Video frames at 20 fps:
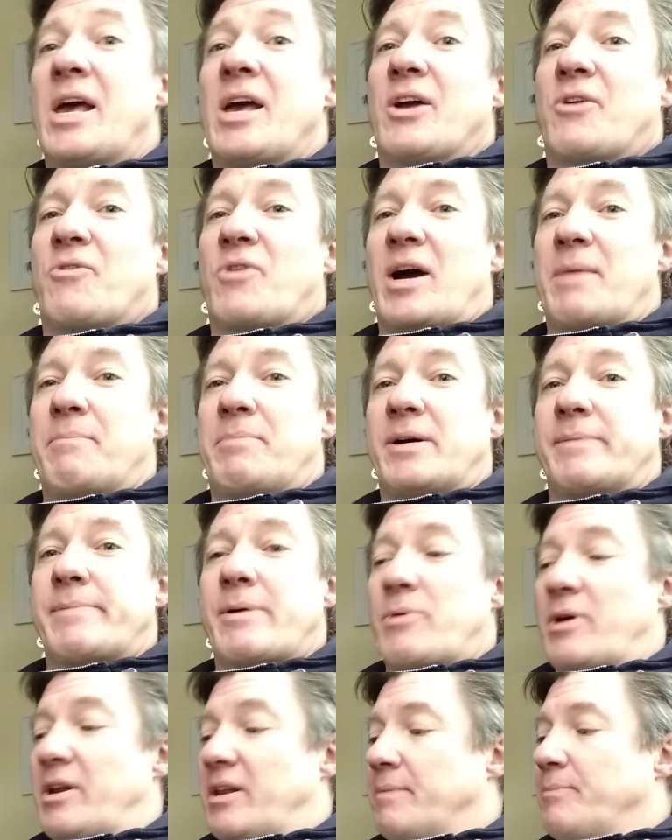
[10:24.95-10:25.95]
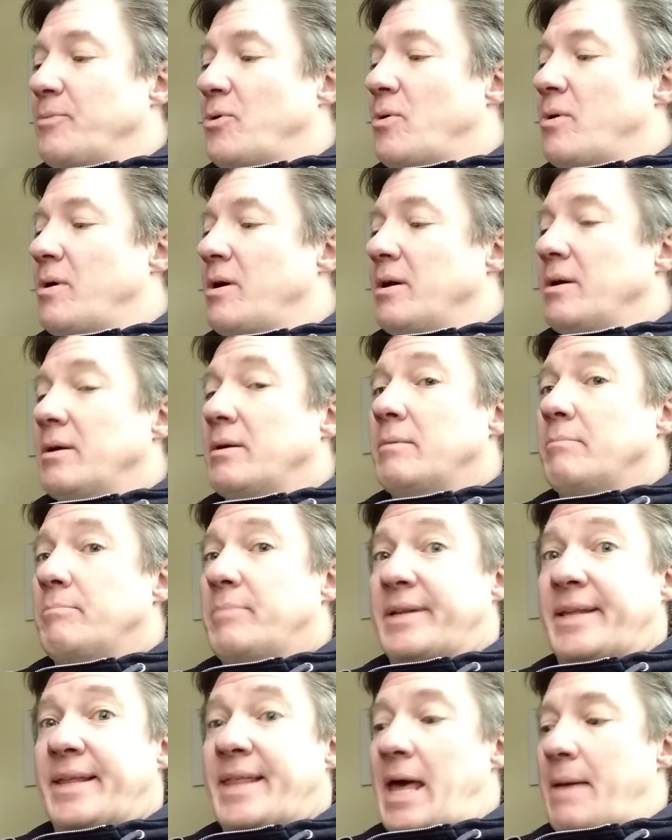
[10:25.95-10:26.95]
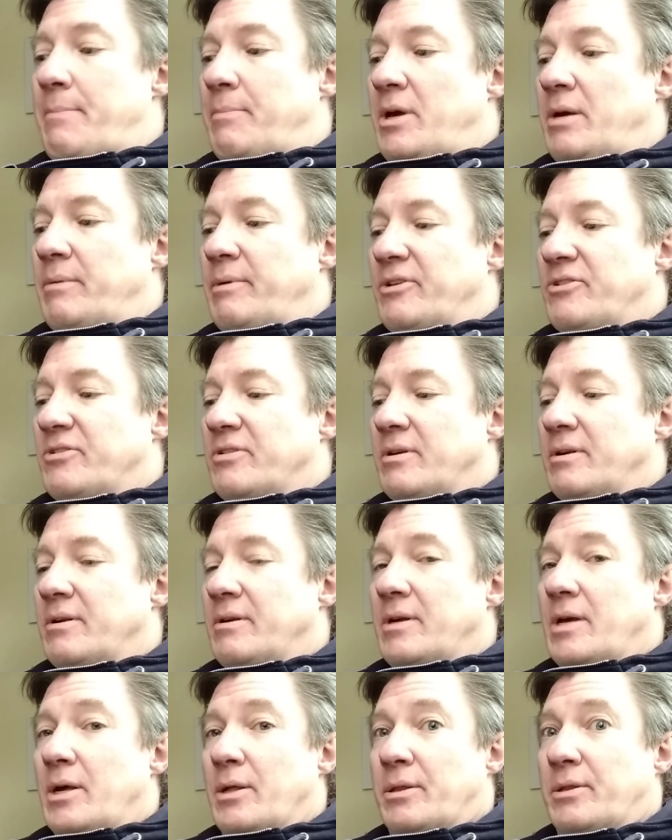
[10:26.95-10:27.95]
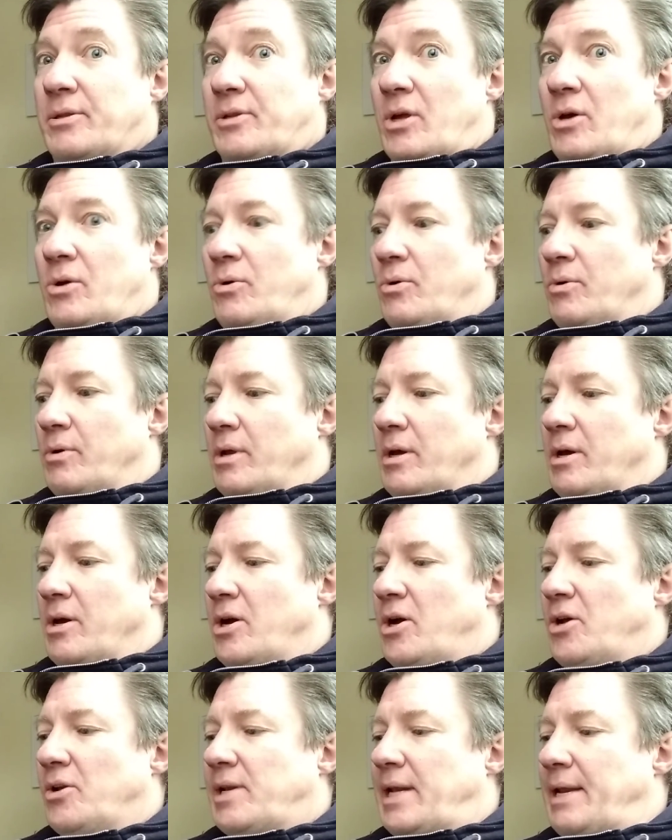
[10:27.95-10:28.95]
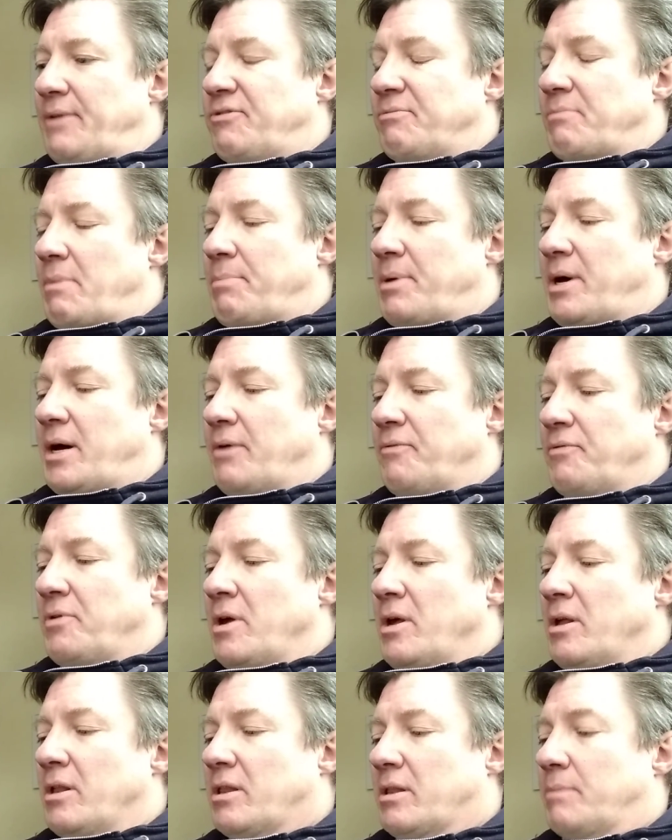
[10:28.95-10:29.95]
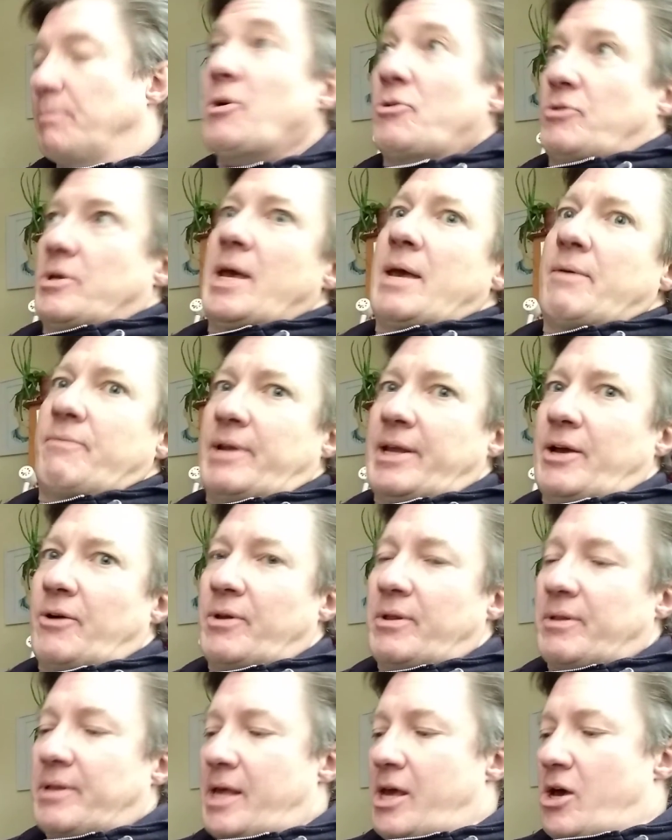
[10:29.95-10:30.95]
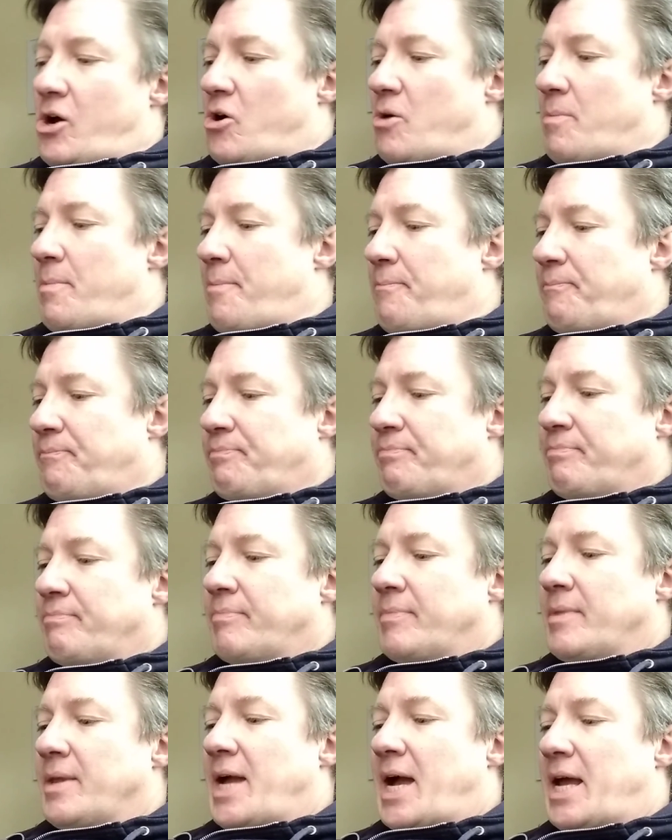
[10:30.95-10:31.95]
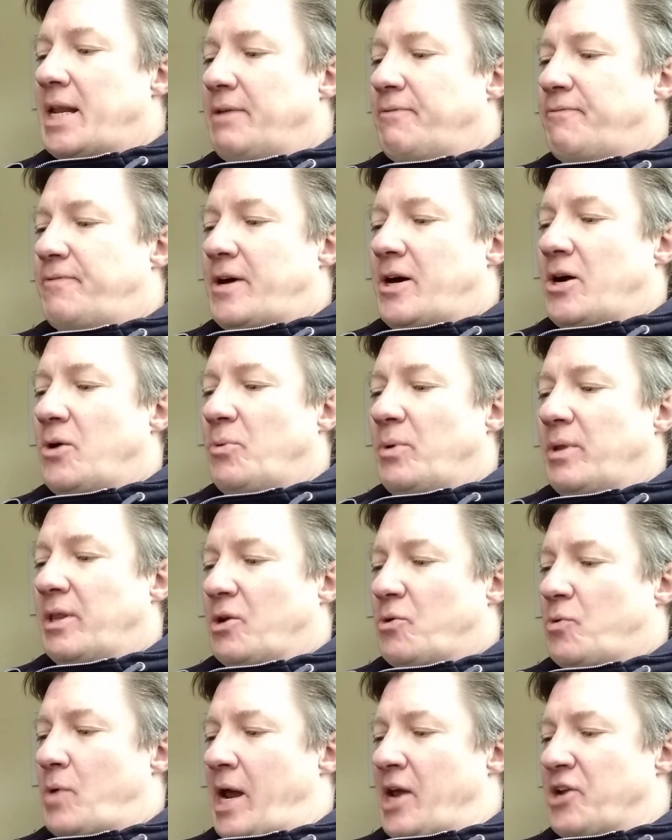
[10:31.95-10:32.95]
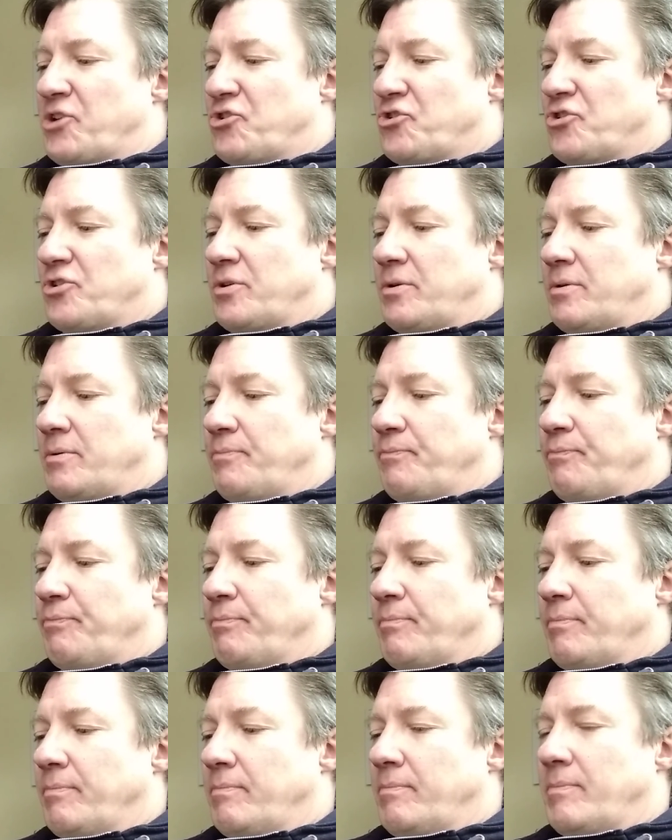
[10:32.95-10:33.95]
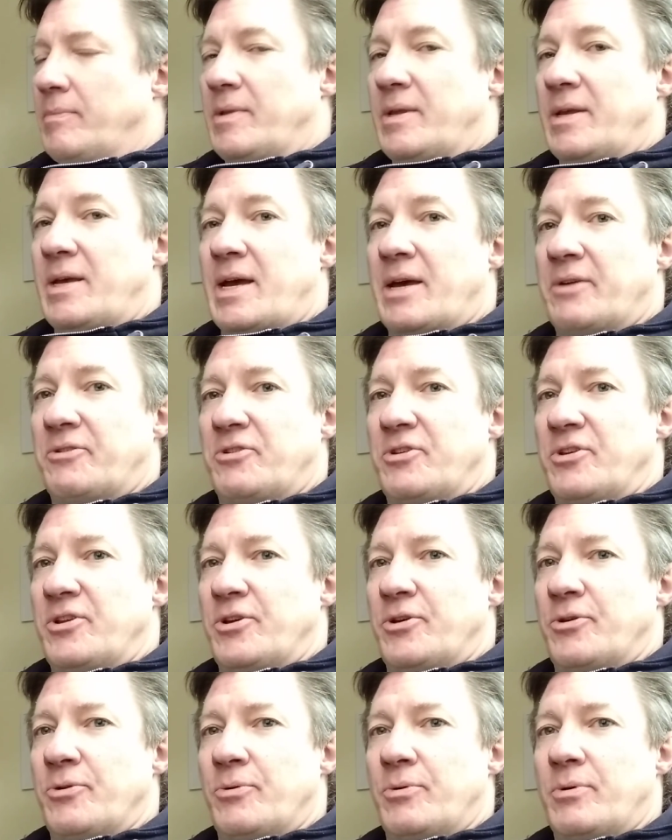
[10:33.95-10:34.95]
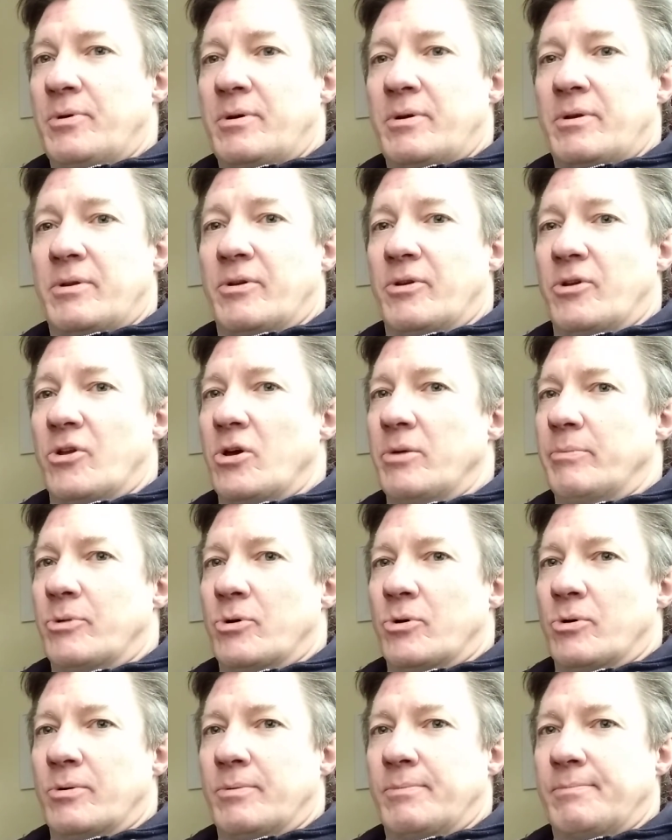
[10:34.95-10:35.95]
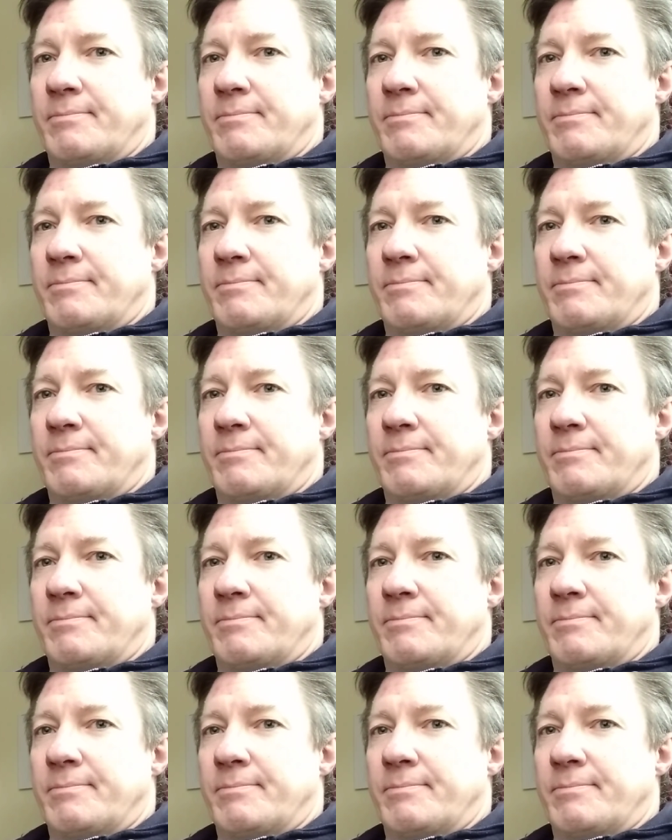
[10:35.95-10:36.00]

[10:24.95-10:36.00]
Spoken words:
cried Bilbo once more, but at that moment a stone, hurtling from above, smote heavily on his helm, and he fell with a crash, and knew no more.